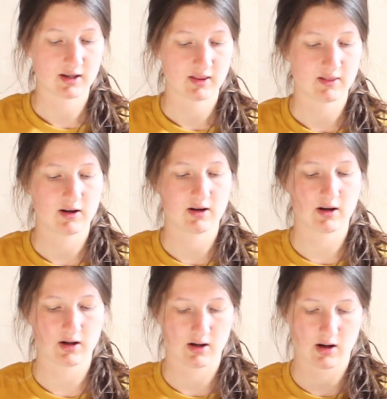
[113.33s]

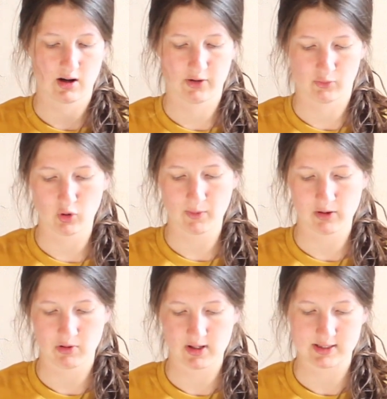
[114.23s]
They are roping
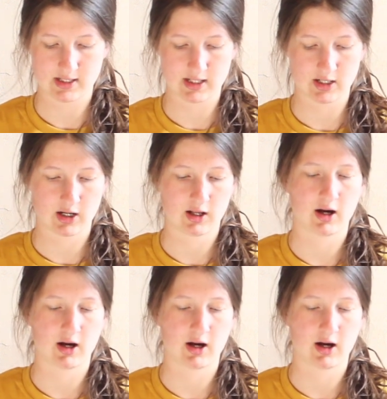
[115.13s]
reins that I got